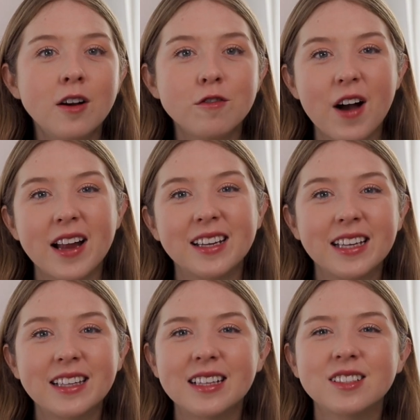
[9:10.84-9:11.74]

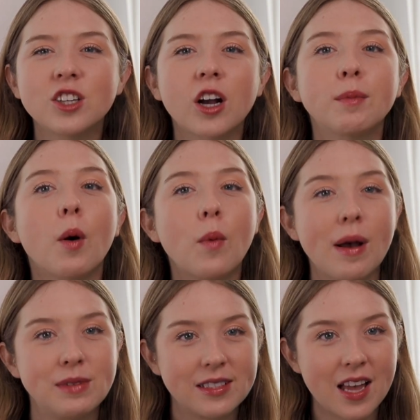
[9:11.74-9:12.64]
Finally, let's talk about
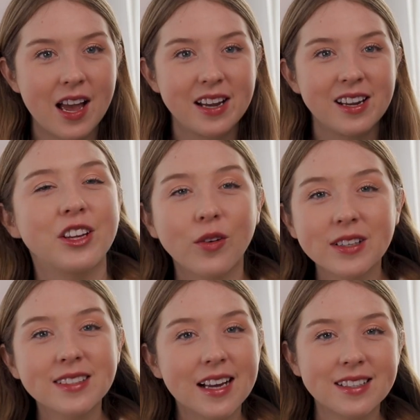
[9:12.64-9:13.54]
web design. Your
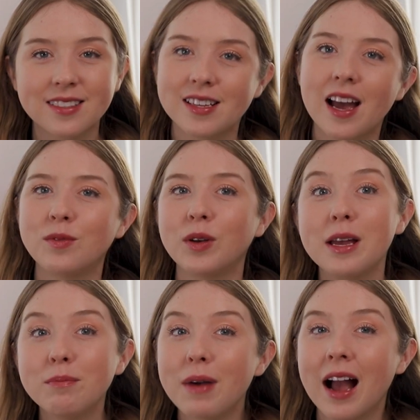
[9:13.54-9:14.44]
site design will
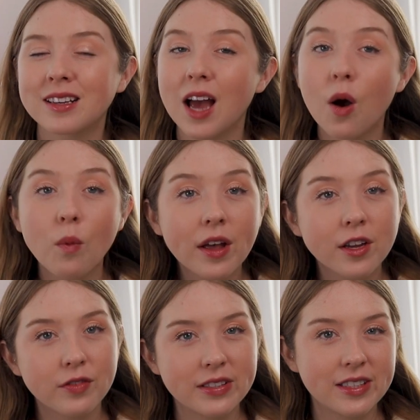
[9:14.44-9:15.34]
impact how well
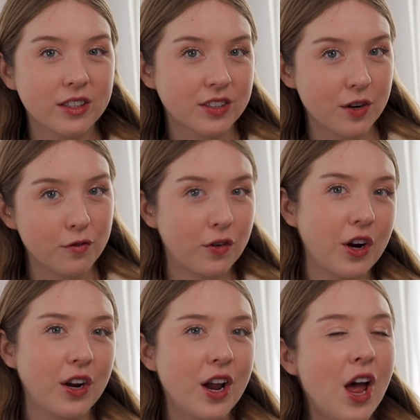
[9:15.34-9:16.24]
your visitors
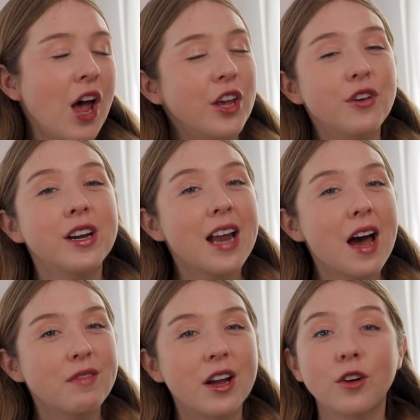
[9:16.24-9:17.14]
convert. You could
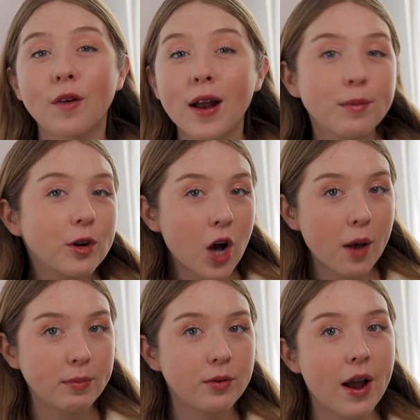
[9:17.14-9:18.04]
have incredible
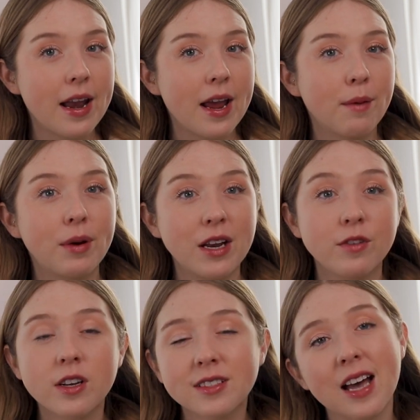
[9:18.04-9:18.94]
copywriting, but if
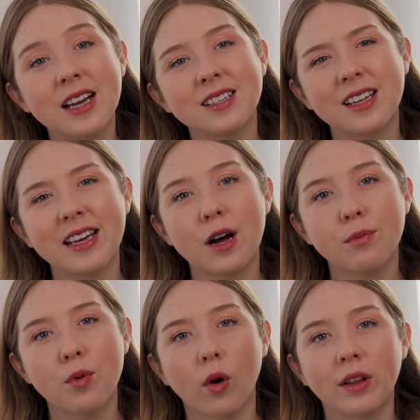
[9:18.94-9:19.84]
your site is laid out
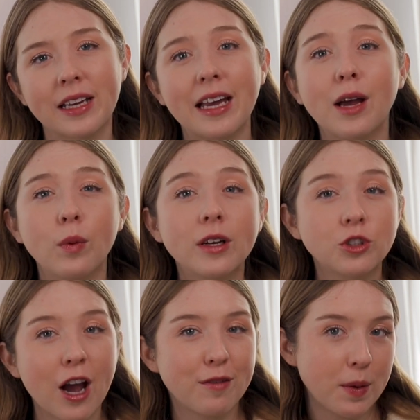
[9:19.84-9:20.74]
poorly, it will
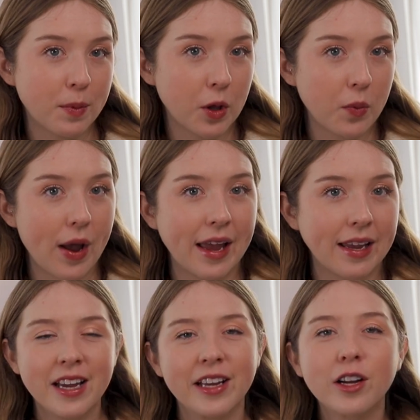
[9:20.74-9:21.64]
drive people away.
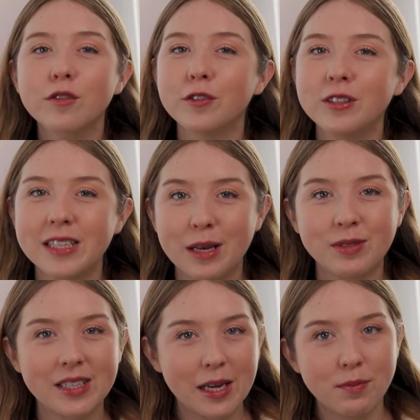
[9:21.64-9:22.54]
Here are a few
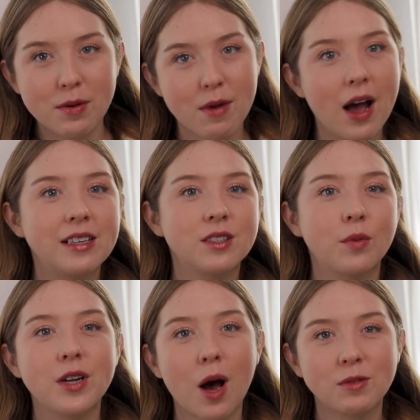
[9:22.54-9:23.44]
tips to keep in mind
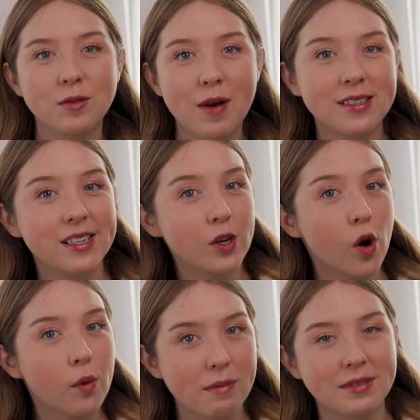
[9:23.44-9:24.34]
when optimizing
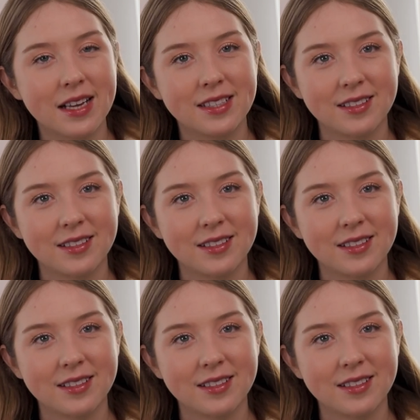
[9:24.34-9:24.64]
your website